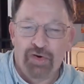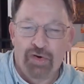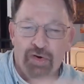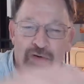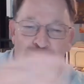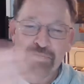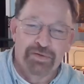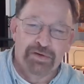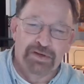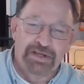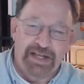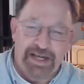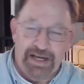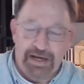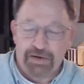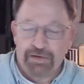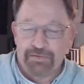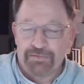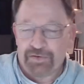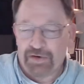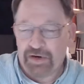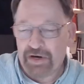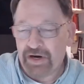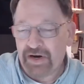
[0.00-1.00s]
overlay
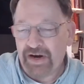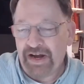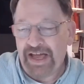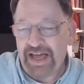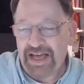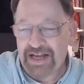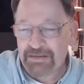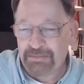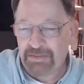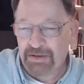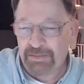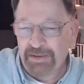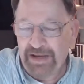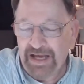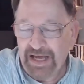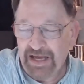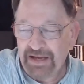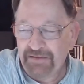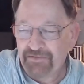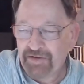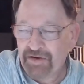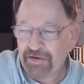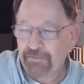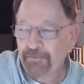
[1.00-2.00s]
over our animal
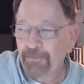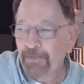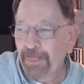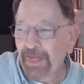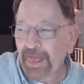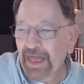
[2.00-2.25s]
behavior.